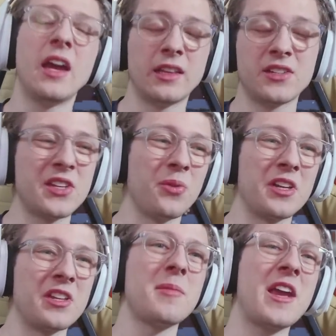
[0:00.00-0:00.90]
unless they
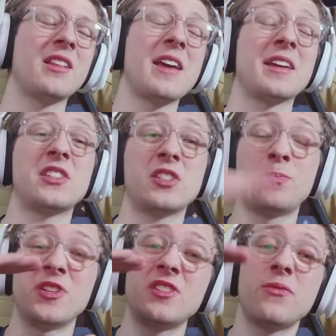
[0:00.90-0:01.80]
wanted to make like a
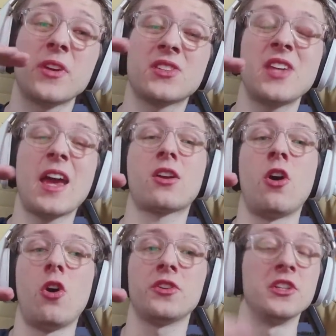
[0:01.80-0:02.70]
specific set
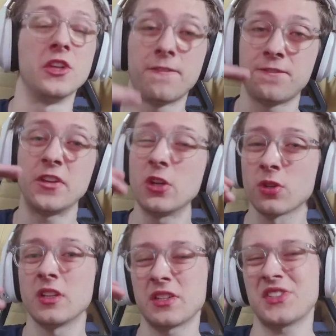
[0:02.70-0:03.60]
called the
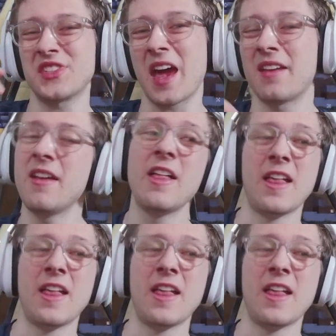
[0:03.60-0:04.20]
Fearless set,